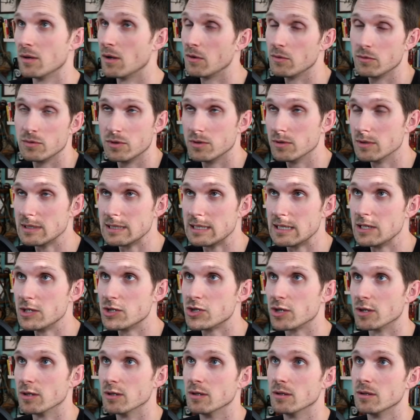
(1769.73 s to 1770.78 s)
know, you're a
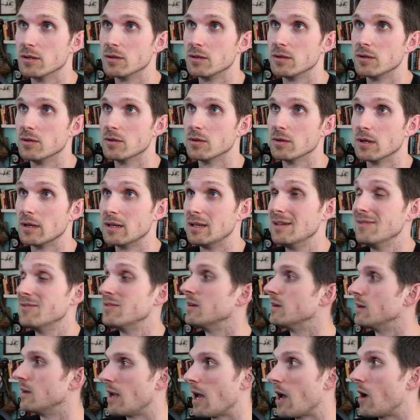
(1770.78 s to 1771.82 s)
teacher you're and
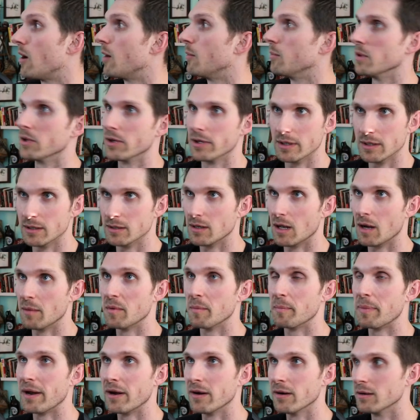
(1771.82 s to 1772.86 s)
even now I'm learning. I'm
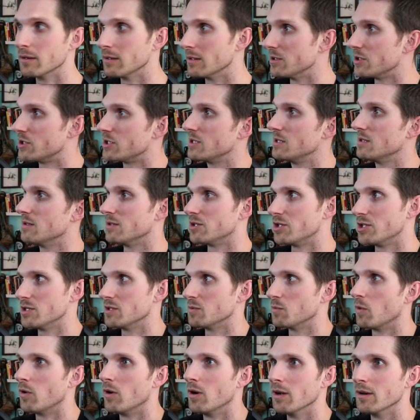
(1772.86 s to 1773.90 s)
a parent, and she
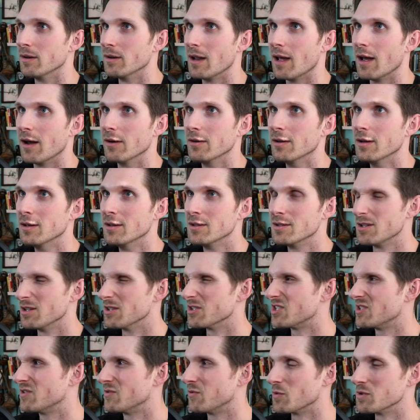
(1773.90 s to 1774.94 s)
she's one now. You
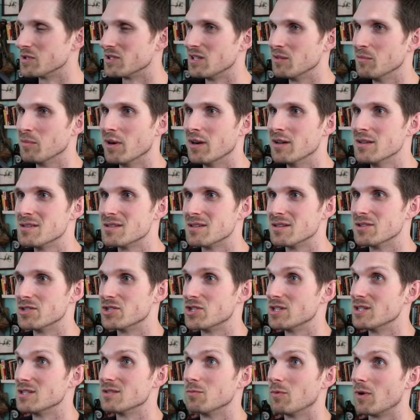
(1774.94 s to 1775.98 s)
know, she's 14 months, and
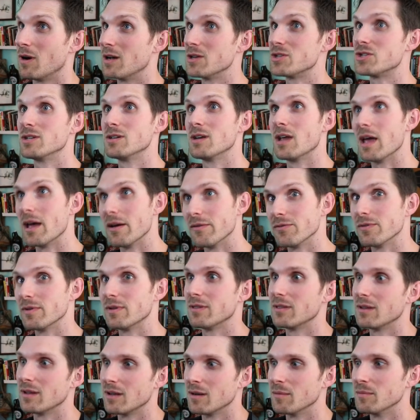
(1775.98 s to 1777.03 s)
she's watching everything